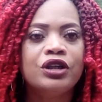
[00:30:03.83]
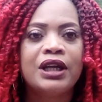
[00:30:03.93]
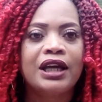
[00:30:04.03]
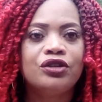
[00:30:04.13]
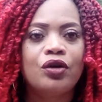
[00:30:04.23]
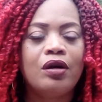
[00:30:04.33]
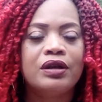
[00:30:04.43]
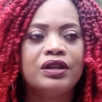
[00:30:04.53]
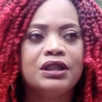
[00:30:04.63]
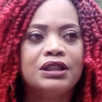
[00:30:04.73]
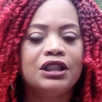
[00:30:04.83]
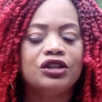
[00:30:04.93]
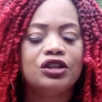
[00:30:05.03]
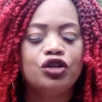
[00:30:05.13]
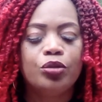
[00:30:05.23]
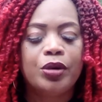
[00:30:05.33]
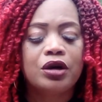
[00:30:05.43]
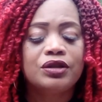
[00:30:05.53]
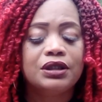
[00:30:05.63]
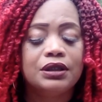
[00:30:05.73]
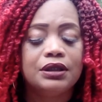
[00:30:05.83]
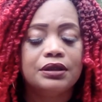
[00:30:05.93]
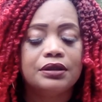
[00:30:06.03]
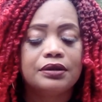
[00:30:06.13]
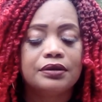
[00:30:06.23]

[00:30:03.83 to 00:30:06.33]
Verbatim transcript: not drawing the attention, your person is.